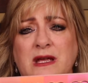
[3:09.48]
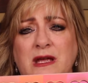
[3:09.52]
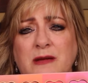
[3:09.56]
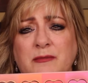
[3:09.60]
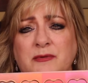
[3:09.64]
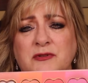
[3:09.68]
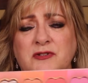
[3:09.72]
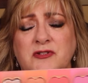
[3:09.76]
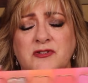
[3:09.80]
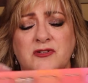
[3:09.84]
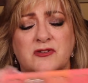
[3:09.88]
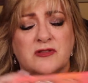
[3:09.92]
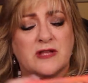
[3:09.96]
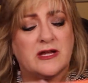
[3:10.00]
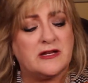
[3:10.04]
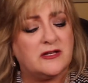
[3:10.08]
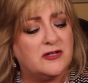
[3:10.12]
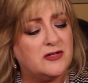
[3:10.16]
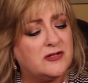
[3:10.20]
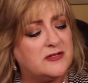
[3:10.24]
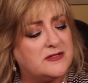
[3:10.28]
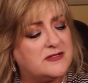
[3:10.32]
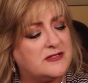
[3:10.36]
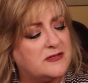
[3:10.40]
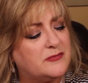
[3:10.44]
able to do that. You
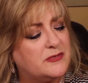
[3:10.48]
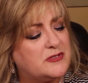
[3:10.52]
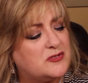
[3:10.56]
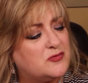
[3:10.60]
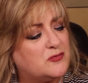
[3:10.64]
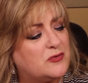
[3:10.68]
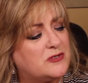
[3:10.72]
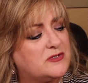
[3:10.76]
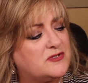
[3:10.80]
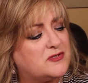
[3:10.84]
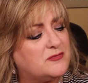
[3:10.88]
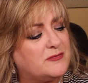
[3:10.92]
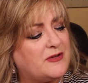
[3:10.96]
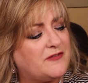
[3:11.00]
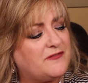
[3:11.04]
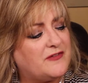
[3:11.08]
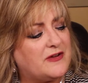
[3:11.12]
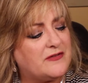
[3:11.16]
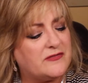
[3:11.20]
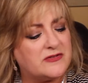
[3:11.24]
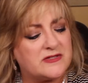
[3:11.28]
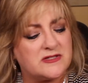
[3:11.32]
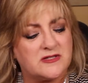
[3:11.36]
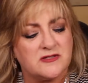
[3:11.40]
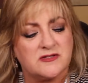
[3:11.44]
can see which ones are my
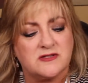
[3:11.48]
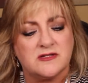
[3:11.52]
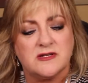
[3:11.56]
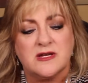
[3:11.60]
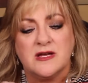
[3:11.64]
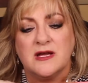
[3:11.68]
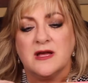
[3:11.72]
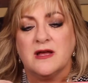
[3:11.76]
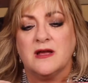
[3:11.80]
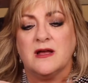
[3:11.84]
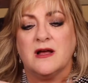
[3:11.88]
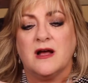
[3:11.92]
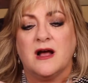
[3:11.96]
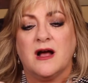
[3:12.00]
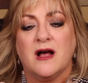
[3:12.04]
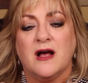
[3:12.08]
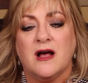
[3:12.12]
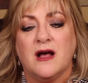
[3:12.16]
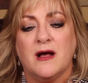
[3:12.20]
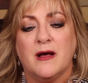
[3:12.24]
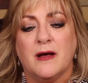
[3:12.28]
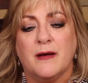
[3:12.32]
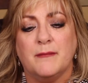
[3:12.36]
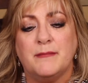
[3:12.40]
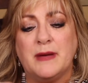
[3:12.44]
favorites because
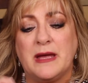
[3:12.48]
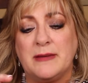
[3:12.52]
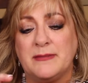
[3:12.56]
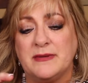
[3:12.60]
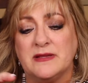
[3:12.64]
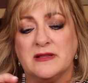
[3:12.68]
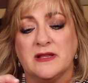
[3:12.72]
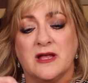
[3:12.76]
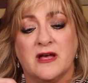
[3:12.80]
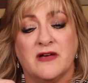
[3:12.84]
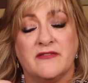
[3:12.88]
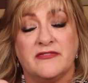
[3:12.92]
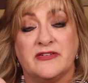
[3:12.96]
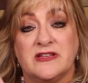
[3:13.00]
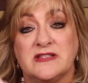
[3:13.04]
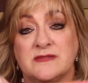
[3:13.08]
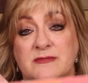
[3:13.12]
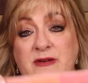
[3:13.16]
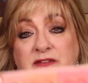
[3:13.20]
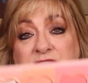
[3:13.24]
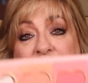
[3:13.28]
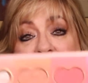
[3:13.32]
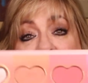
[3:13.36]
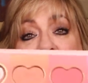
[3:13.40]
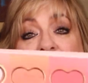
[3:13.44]
uh, Baby Love is
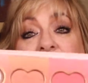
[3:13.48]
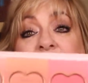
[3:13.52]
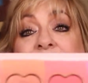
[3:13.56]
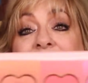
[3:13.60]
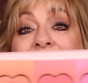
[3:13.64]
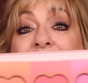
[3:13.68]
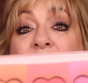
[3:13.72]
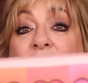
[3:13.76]
my favorite. And that